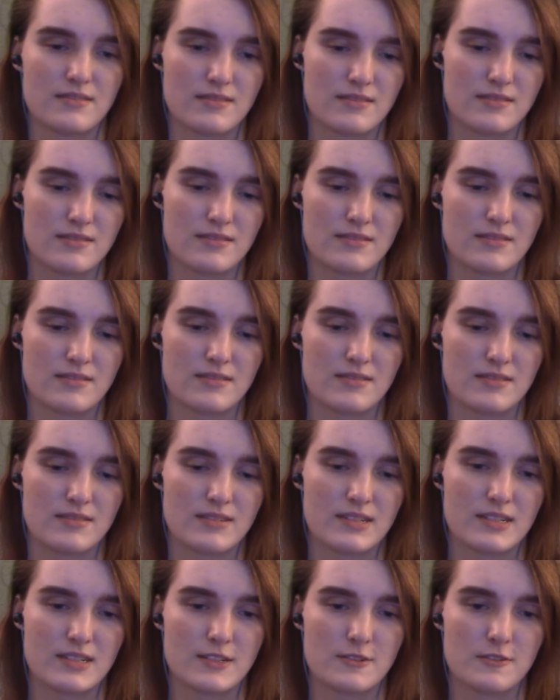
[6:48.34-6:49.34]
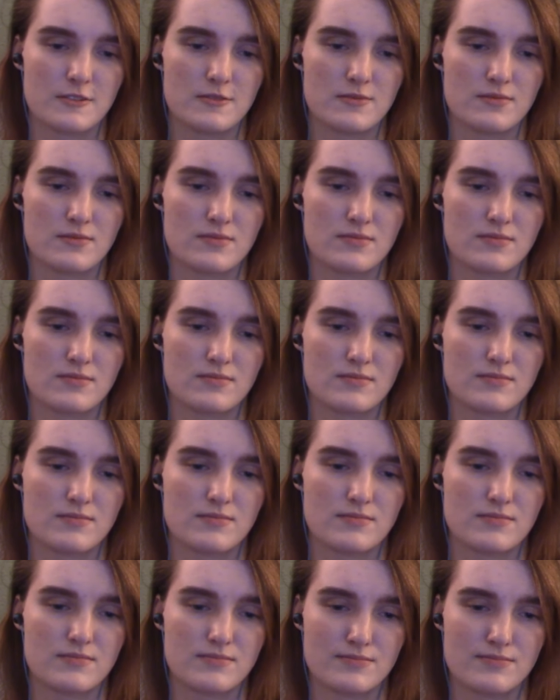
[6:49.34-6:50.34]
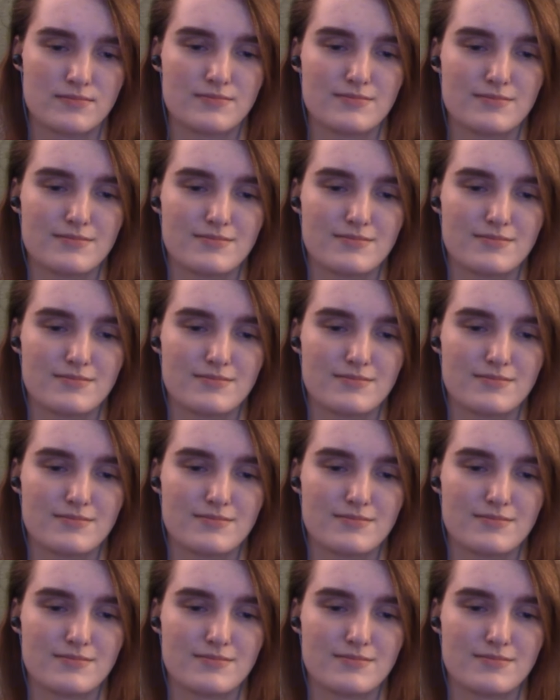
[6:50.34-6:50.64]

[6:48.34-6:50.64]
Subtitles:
(silent)